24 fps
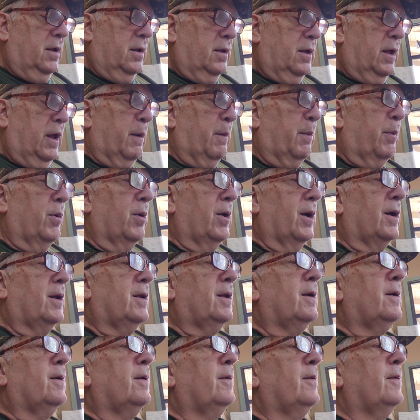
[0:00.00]
They
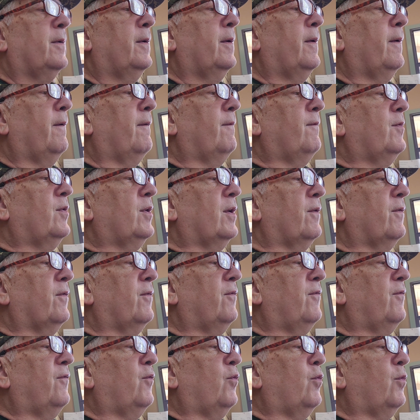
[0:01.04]
plucked the
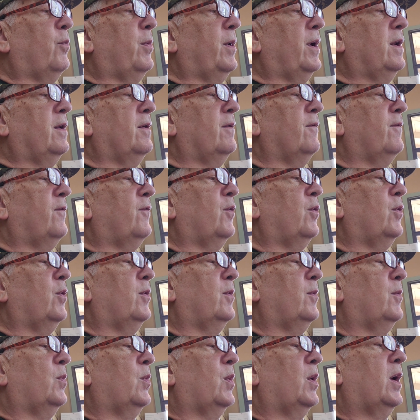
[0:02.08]
forbidden fruit
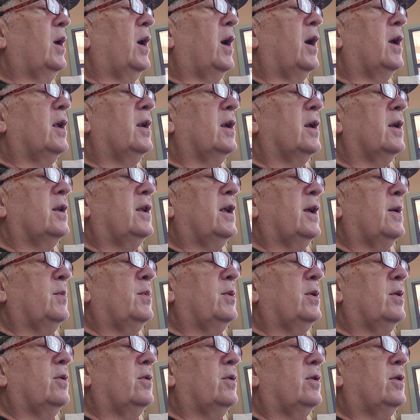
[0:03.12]
and
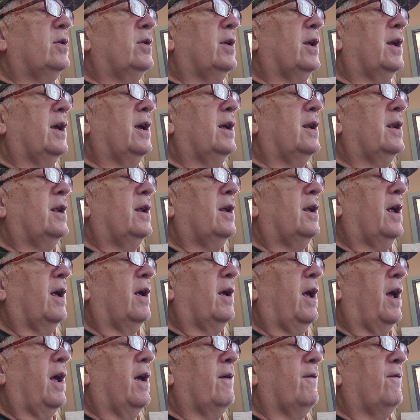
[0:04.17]
attempted to get
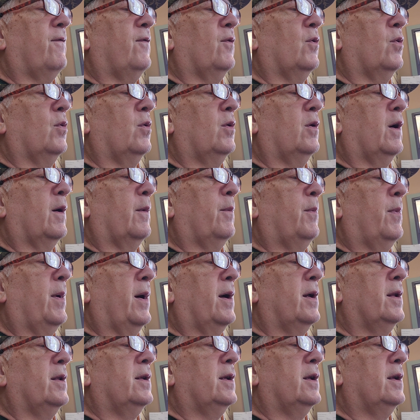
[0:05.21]
a full,
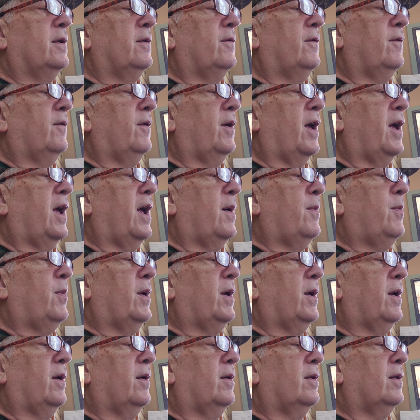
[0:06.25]
abundant,
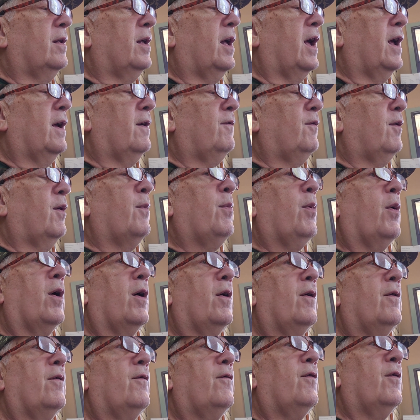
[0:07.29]
happy life
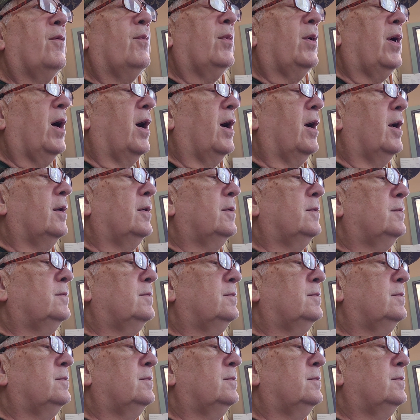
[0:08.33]
apart from God.